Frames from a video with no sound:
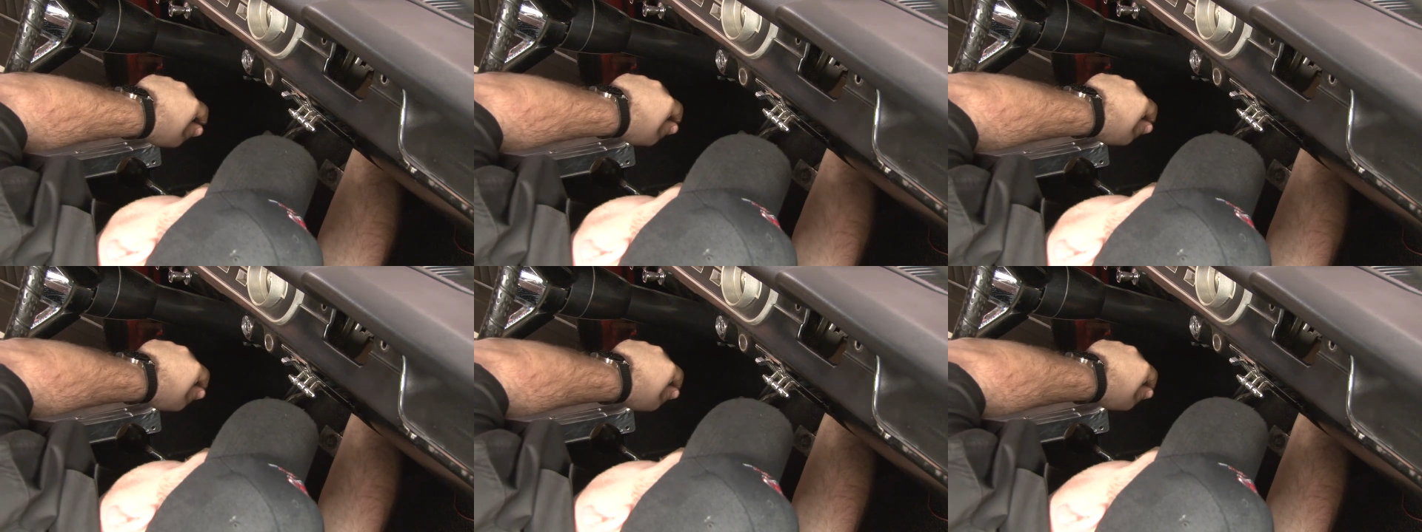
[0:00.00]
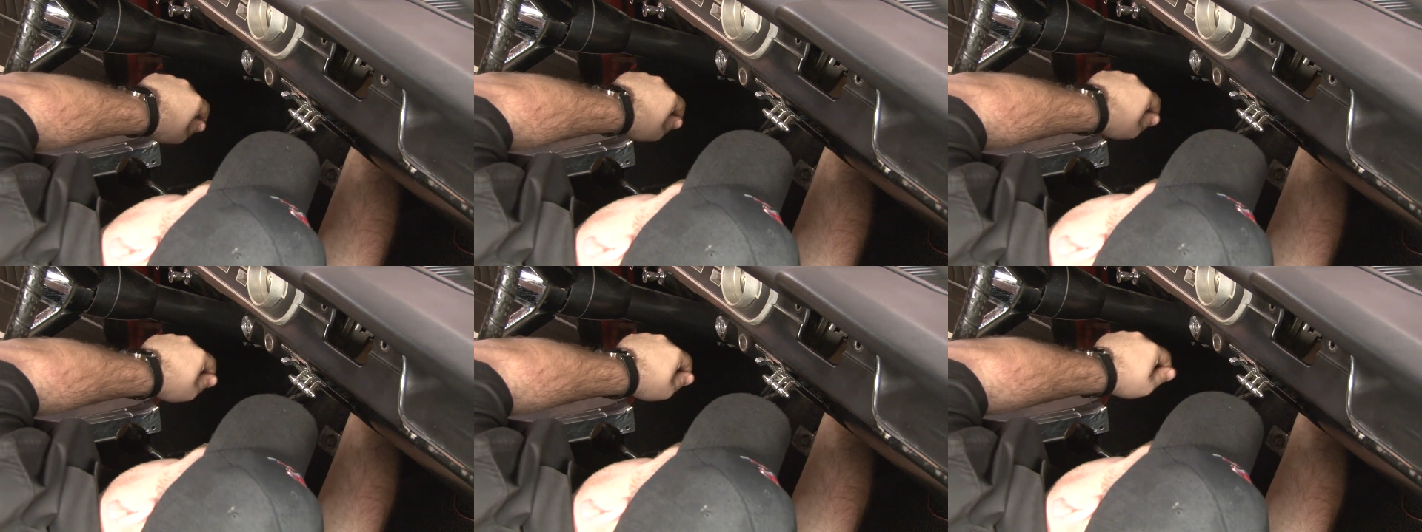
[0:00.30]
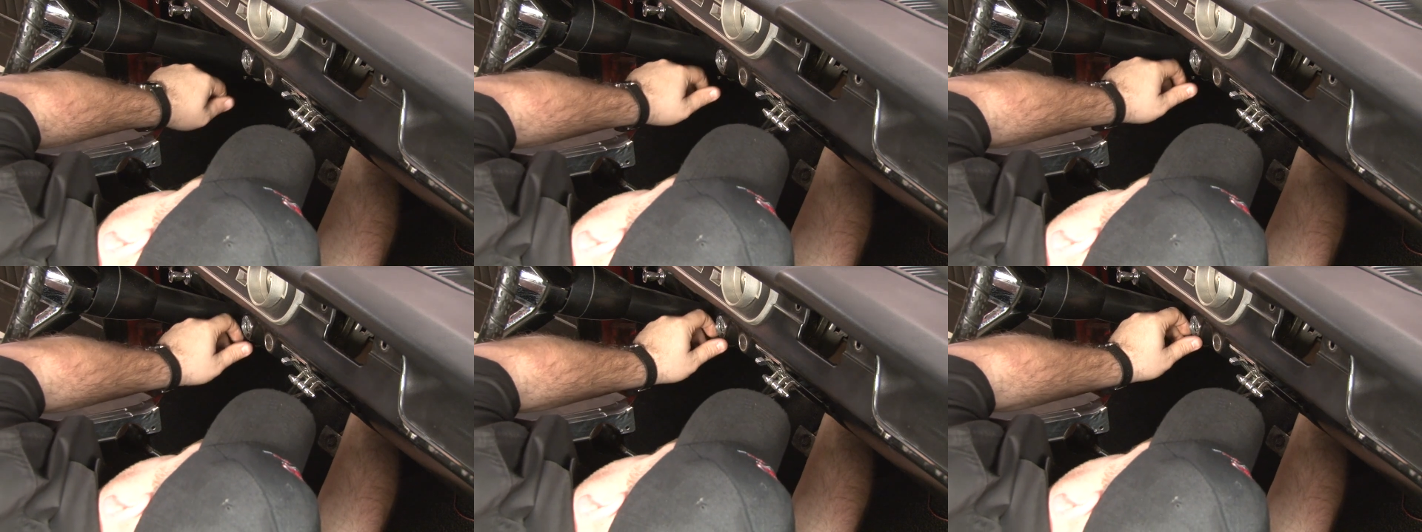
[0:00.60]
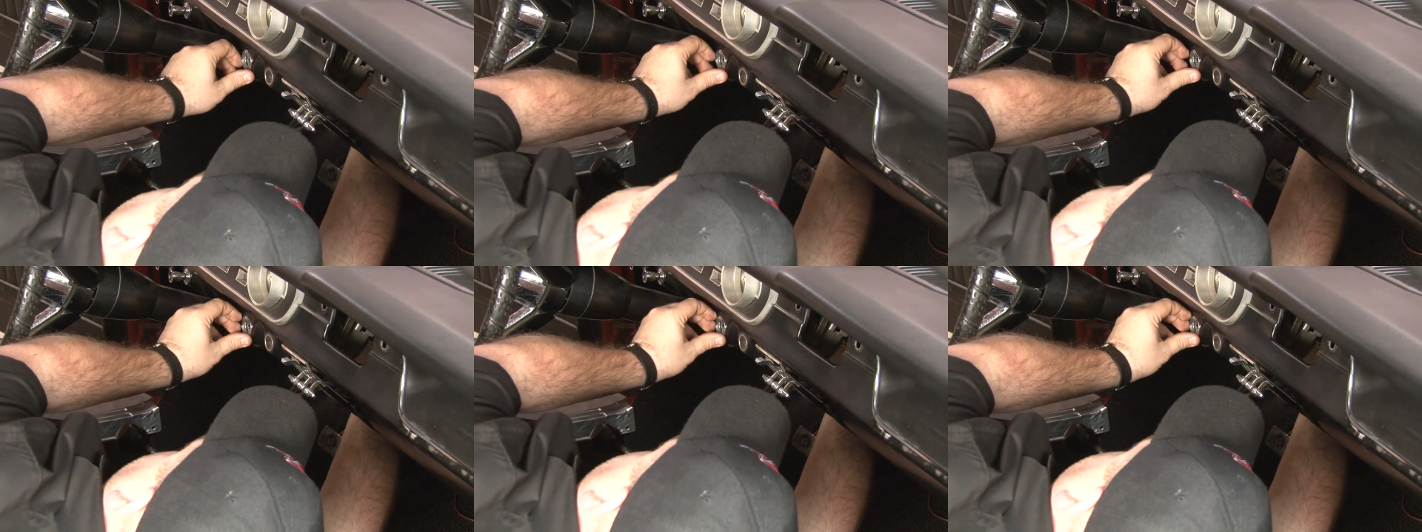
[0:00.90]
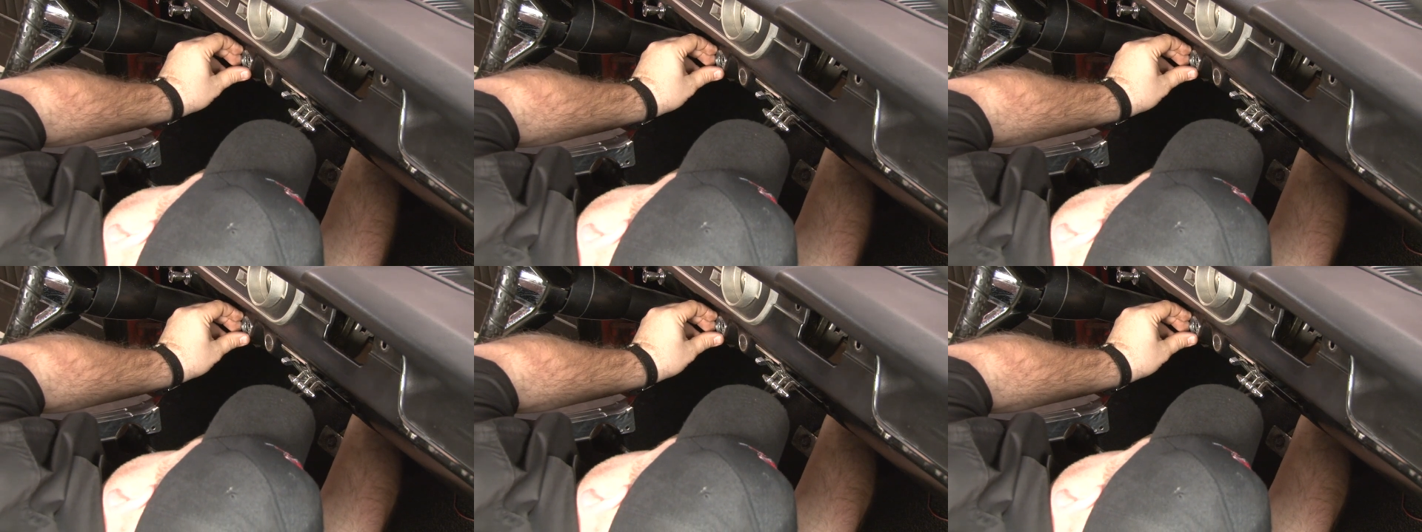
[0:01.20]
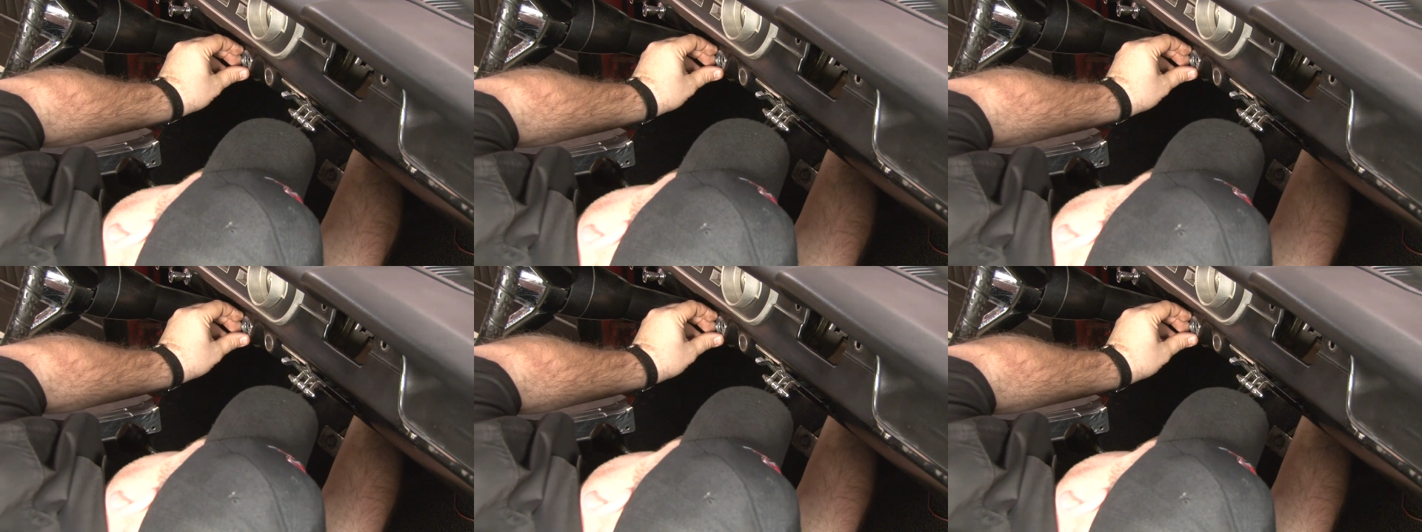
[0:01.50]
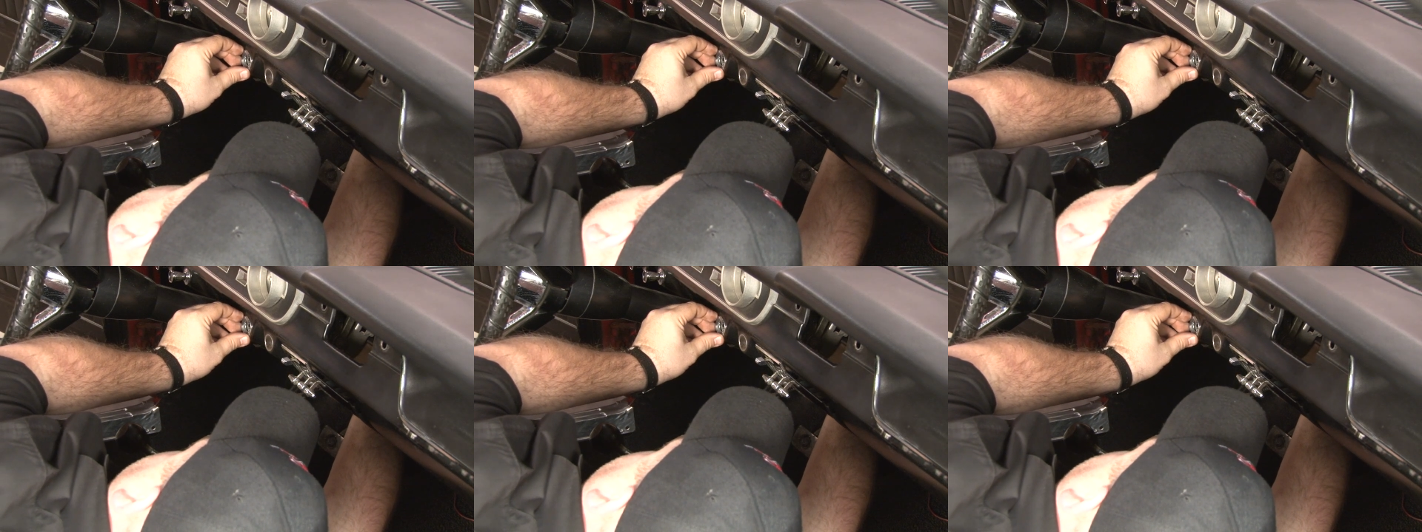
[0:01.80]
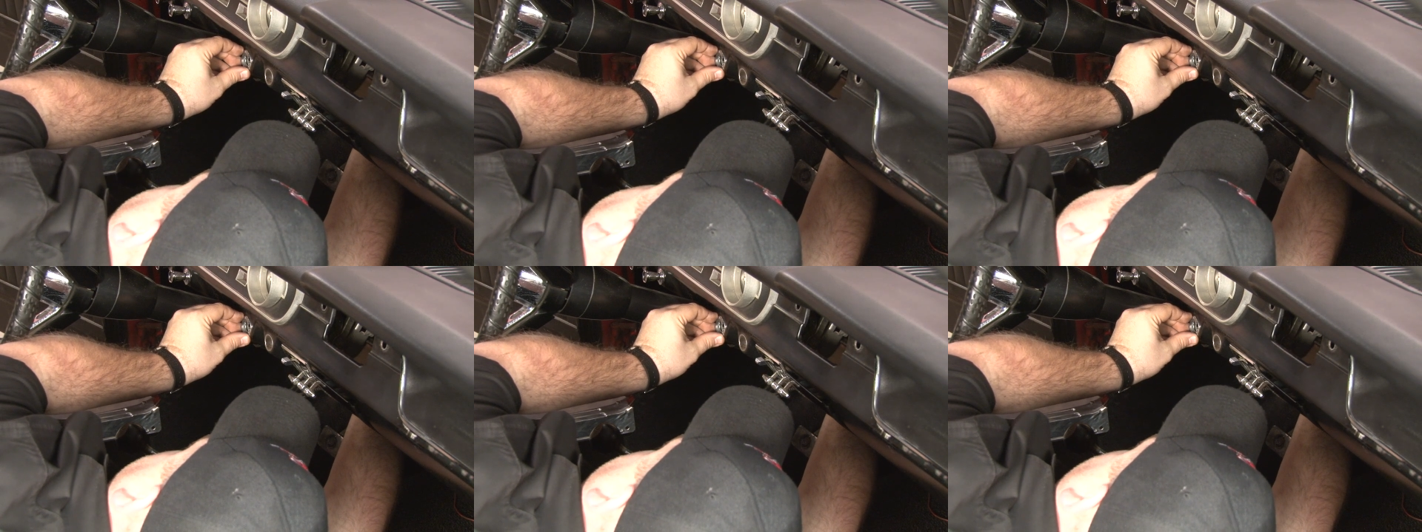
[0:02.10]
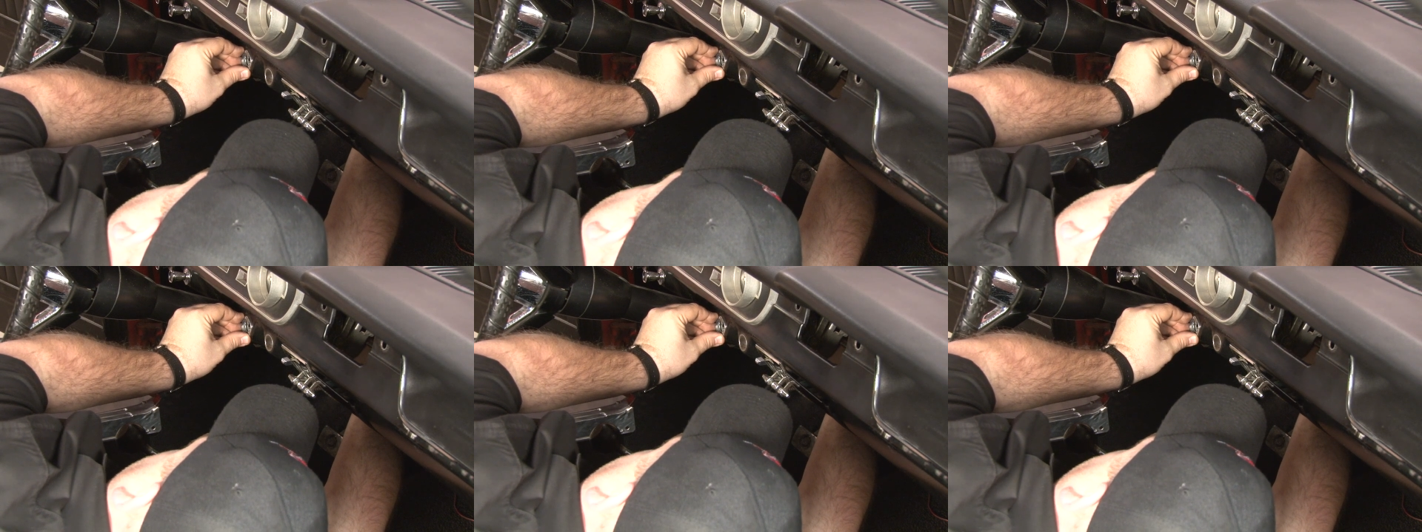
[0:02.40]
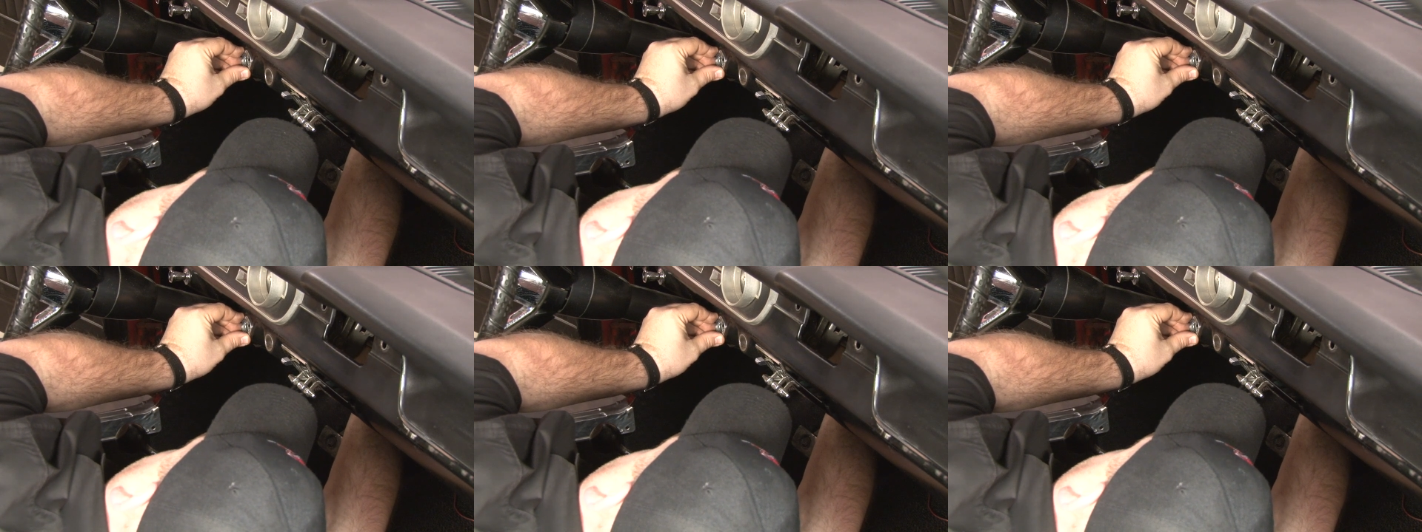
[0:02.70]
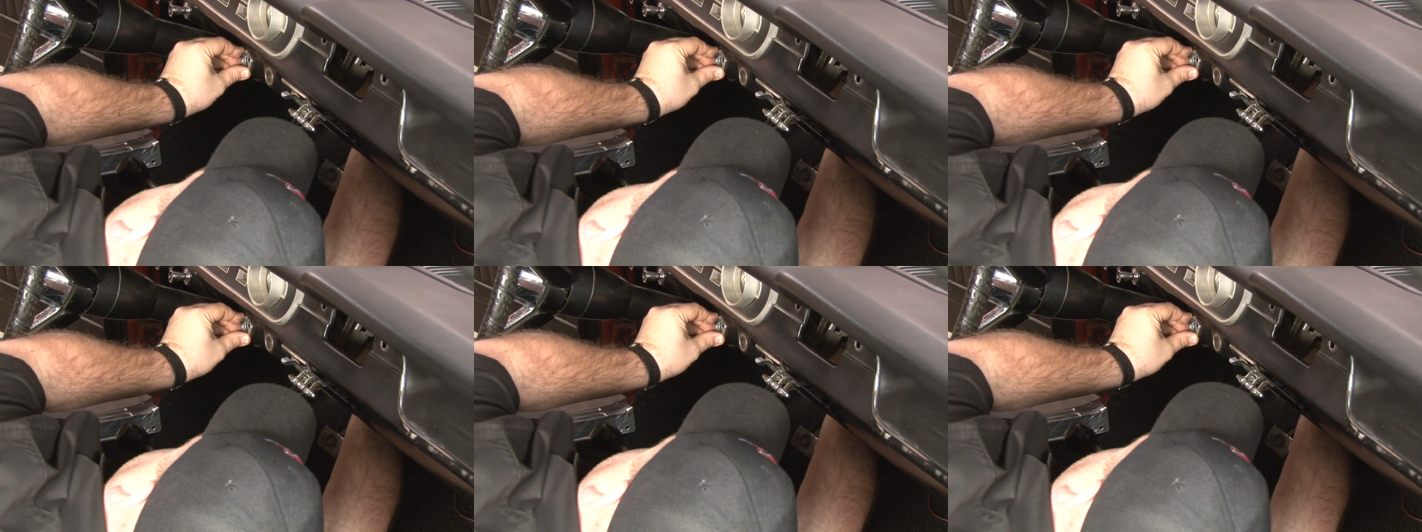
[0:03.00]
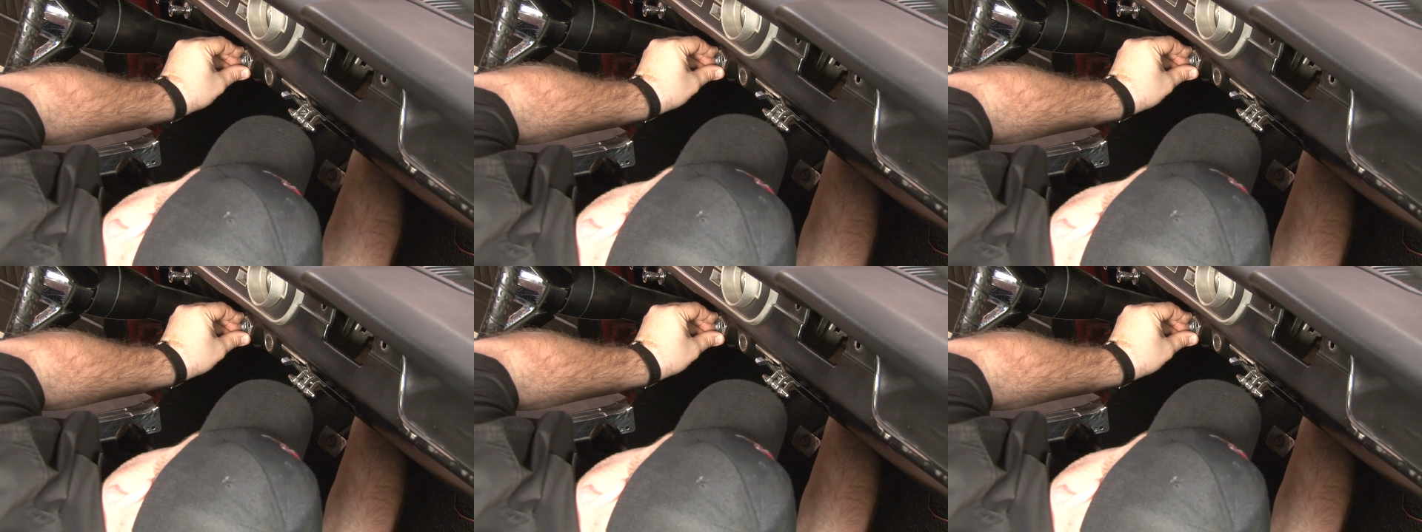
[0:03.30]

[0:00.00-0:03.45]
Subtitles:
No face is visible, so there are no lips to read.